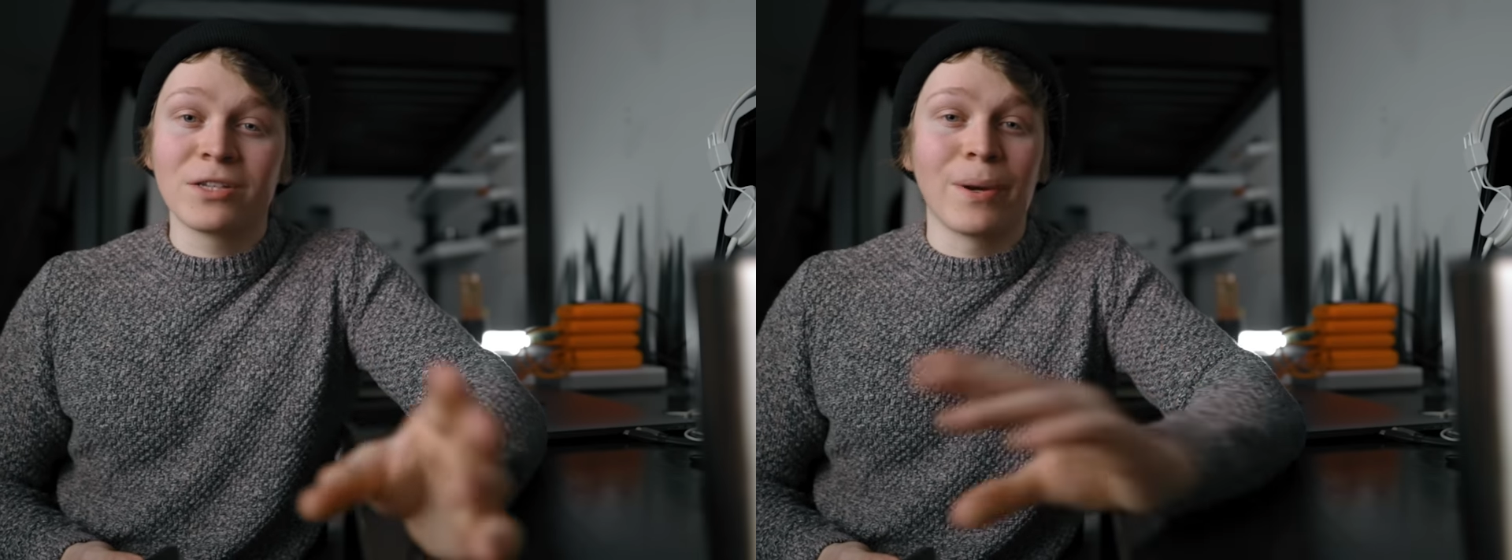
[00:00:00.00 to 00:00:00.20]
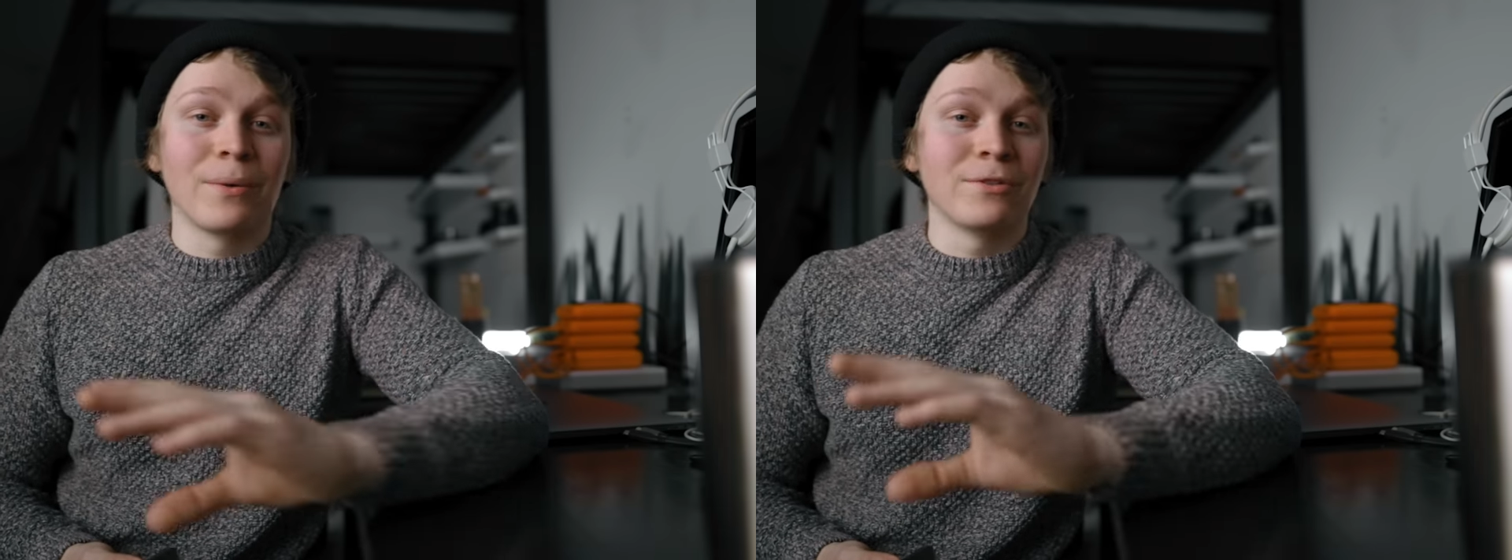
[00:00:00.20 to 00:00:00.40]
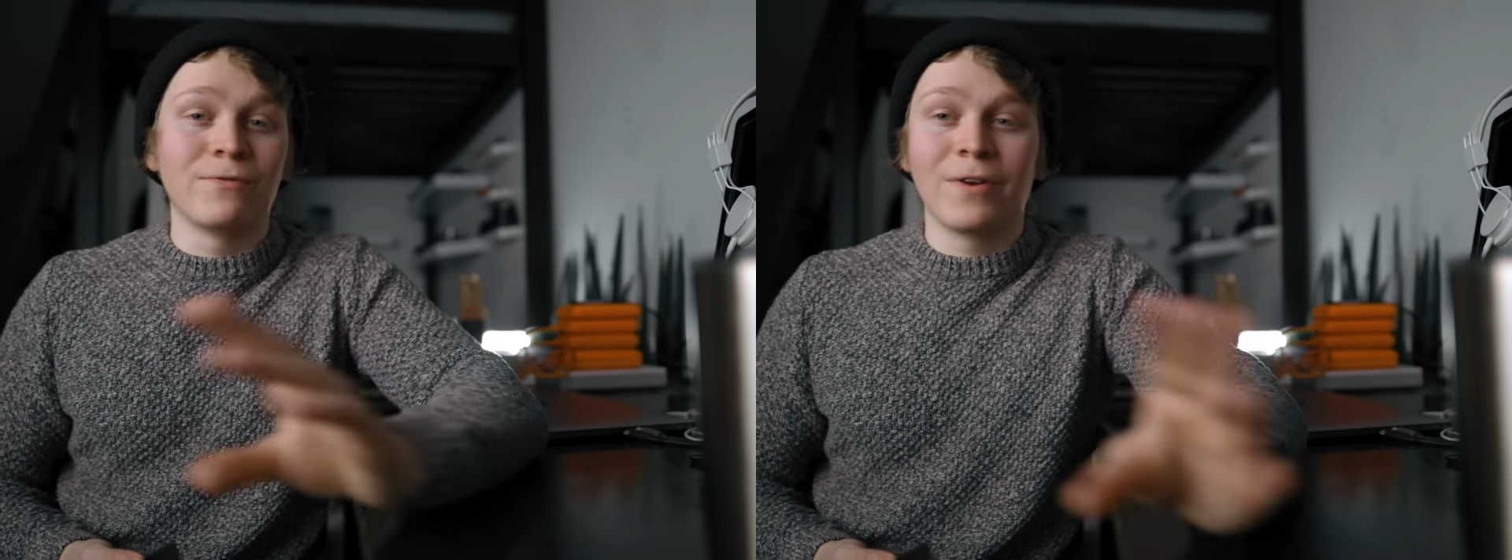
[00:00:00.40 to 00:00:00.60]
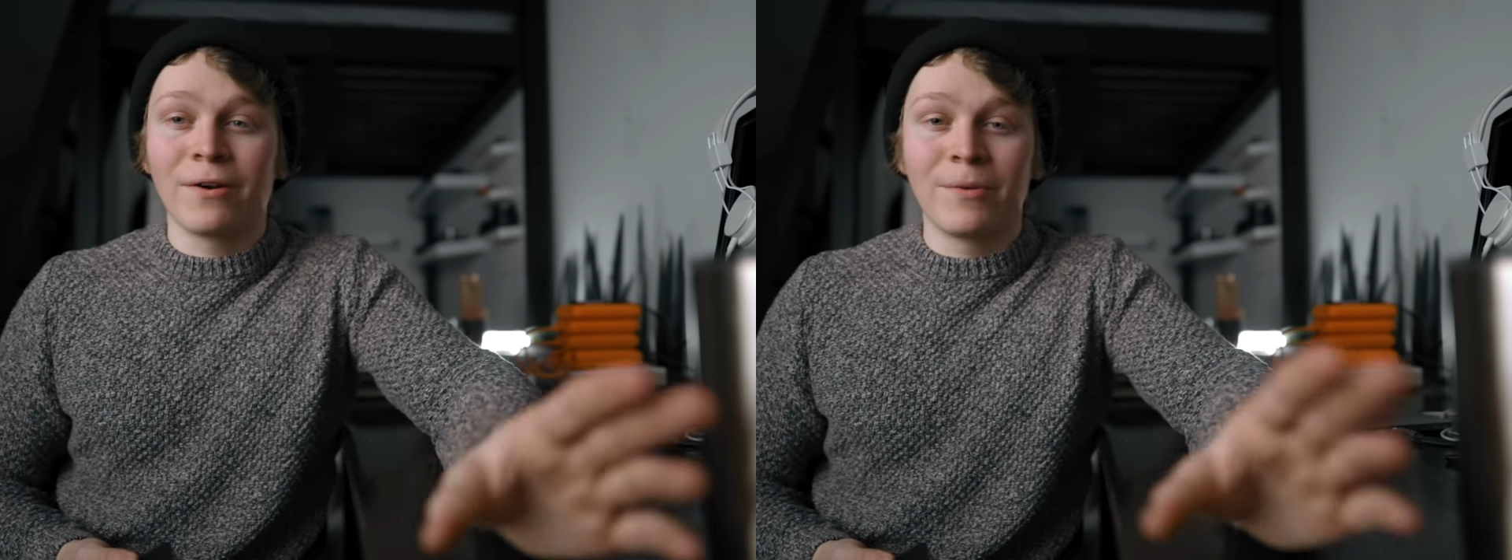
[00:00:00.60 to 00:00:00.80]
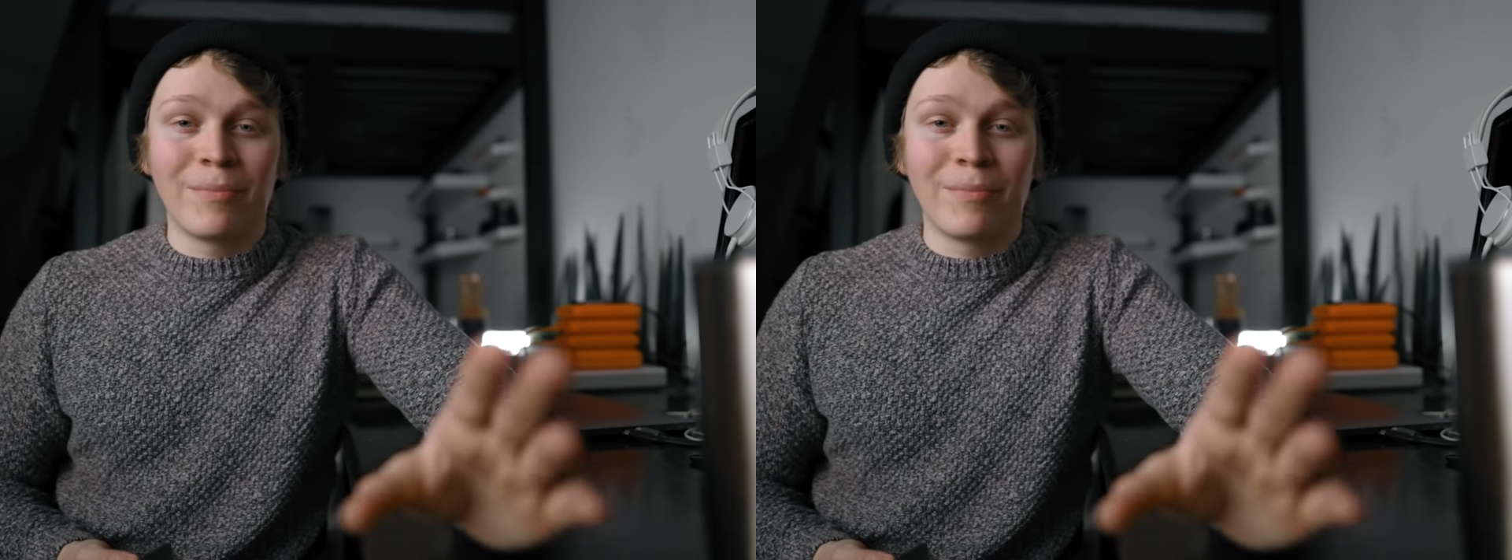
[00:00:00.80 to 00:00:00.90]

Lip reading: so I was very